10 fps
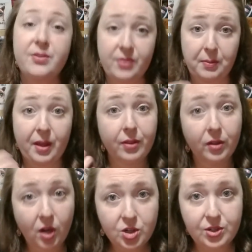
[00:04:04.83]
from the
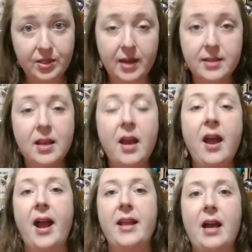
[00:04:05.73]
larger size,
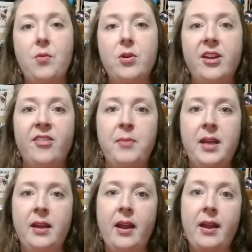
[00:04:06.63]
and that will give
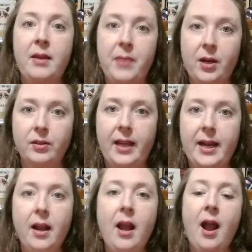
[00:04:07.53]
me a bigger
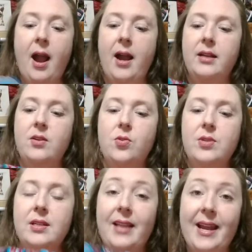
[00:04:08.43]
leg. I
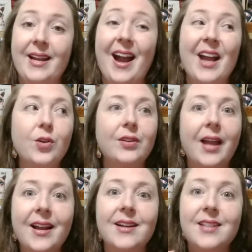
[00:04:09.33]
don't like
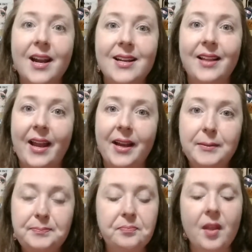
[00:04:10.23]
a tight leg.
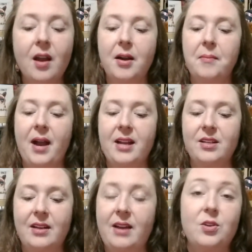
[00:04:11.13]

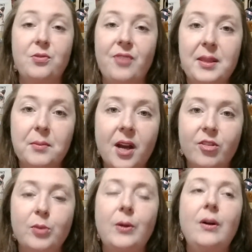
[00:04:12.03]
I don't find them
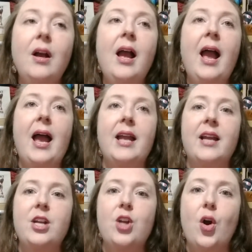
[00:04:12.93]
comfortable, and
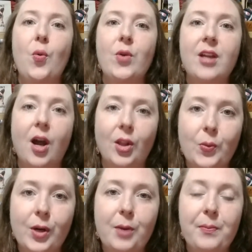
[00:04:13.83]
I know with color
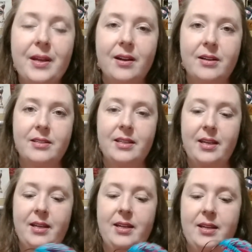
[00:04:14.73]
work, because
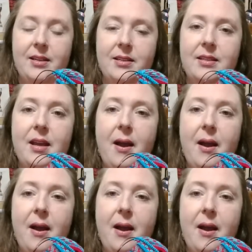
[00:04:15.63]
it is